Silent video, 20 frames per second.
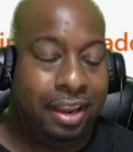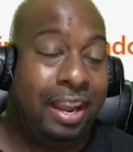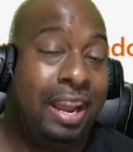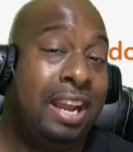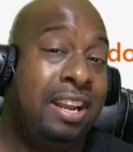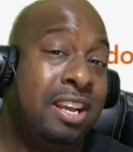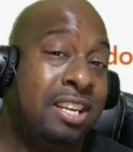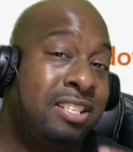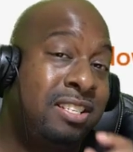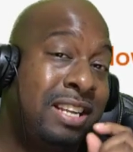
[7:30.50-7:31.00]

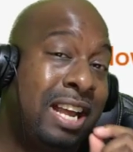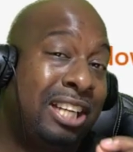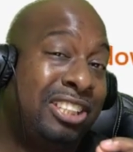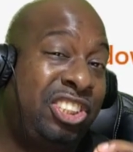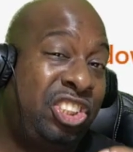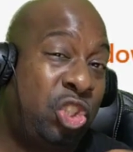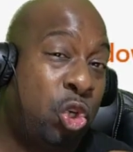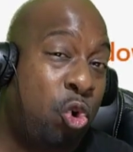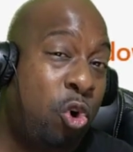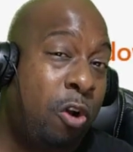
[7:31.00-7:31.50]
It does not
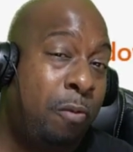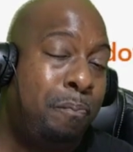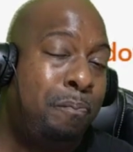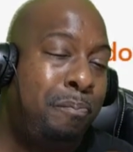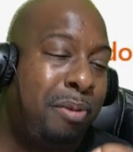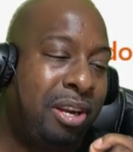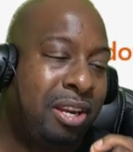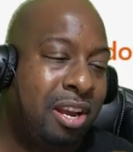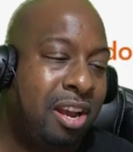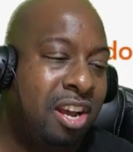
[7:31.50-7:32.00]
show up
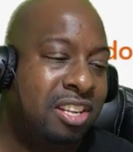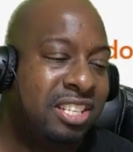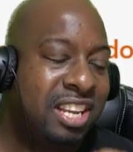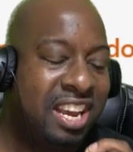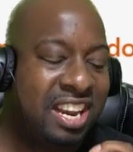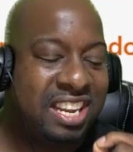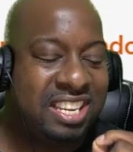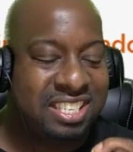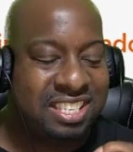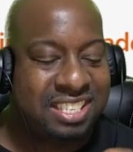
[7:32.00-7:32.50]
because
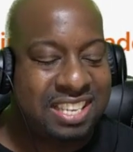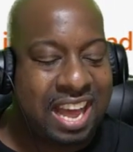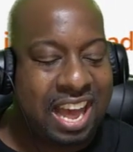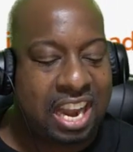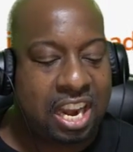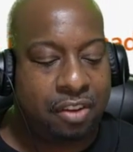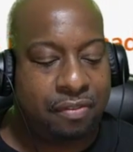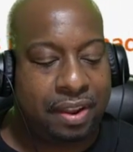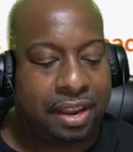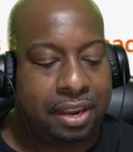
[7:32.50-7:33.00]
it is
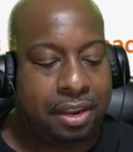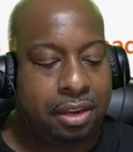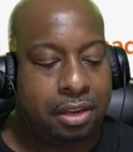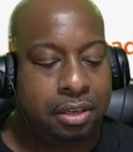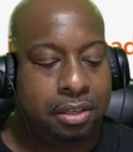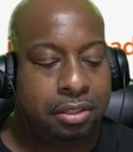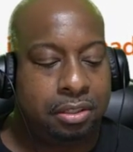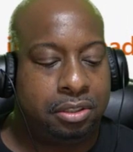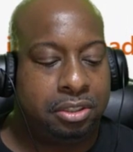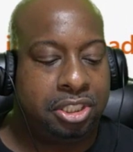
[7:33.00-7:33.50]
inside of a
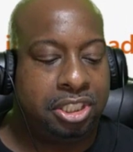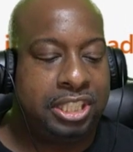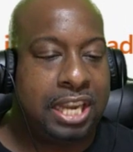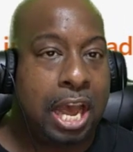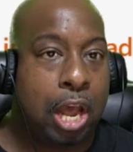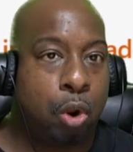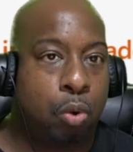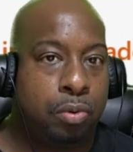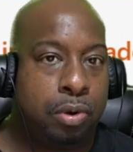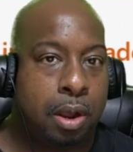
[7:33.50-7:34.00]

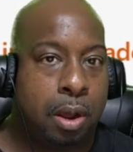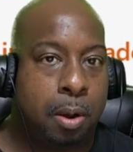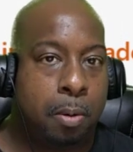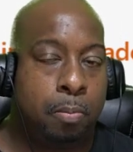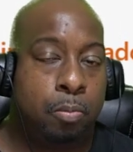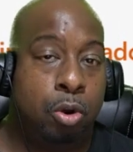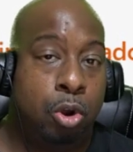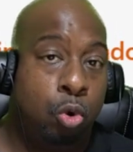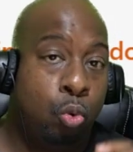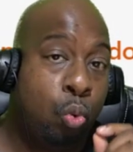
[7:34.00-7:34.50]
shadow
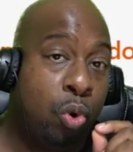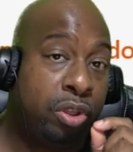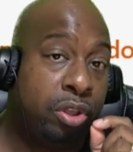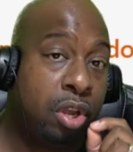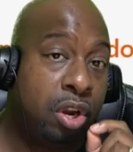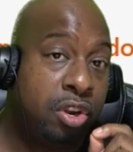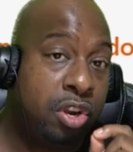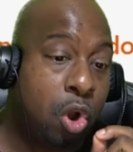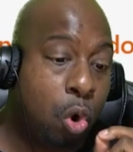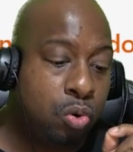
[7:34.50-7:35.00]
DOM with
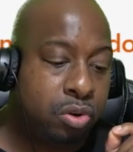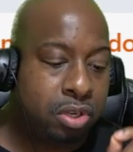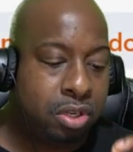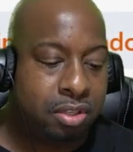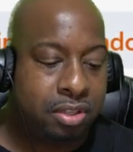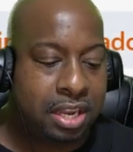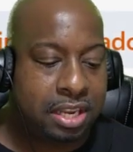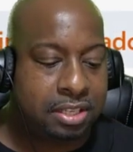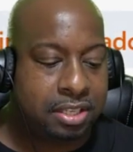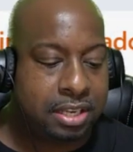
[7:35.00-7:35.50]
the note
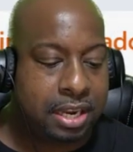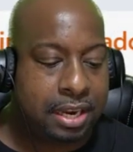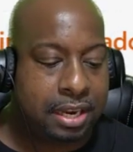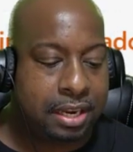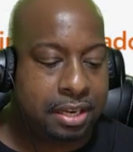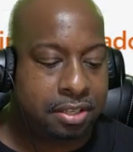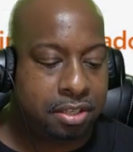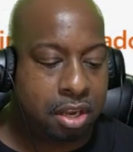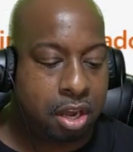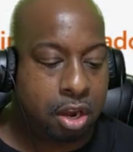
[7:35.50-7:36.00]
that
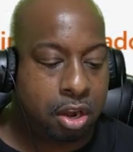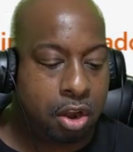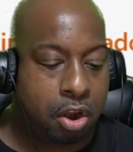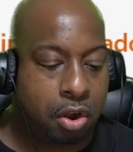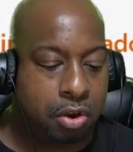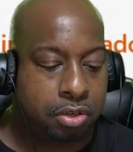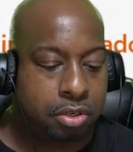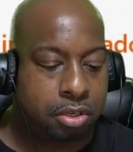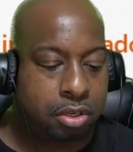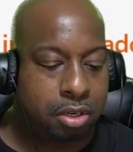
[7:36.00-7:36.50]
says
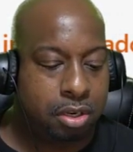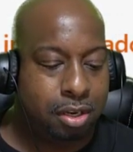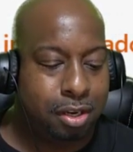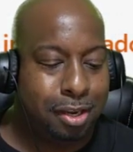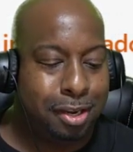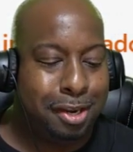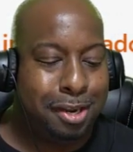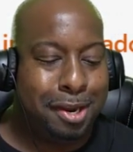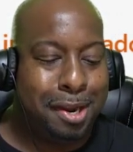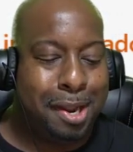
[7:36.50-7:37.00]
alert.
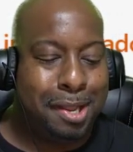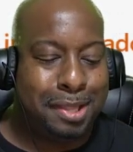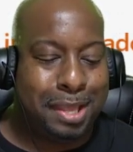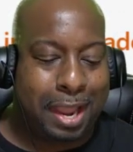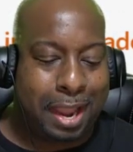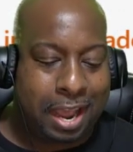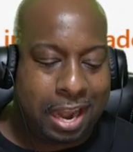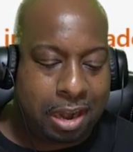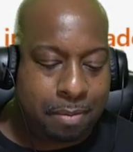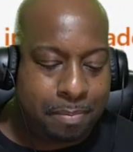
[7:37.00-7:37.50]

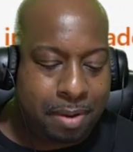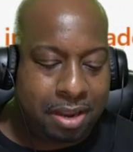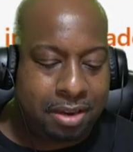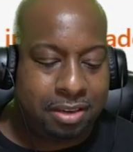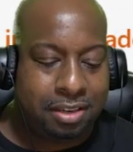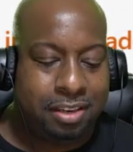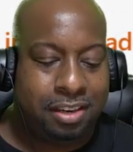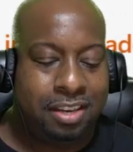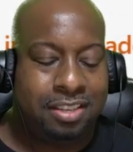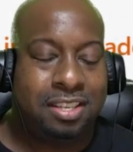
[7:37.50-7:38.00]
The element
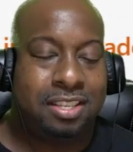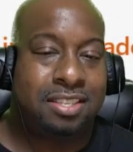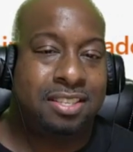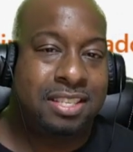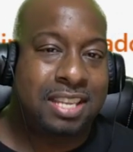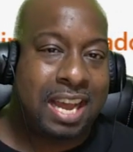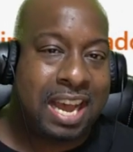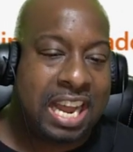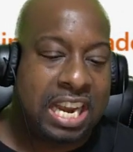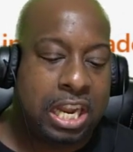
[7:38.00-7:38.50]
is
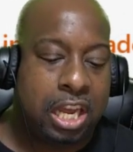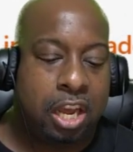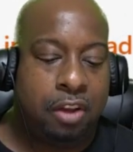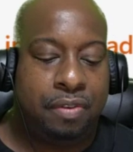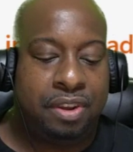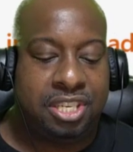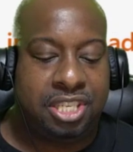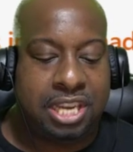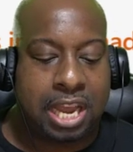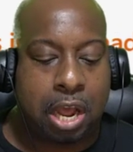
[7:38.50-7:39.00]
inside
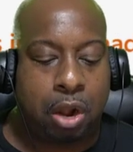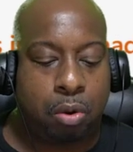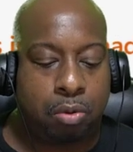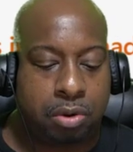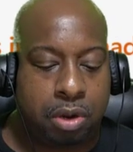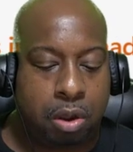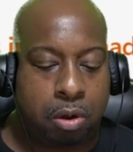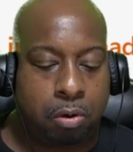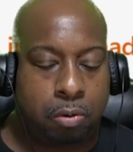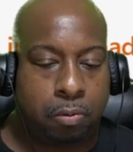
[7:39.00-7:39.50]
of a shadow
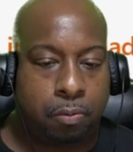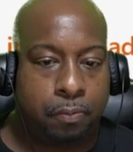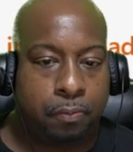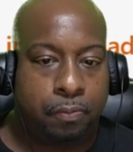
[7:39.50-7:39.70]
DOM.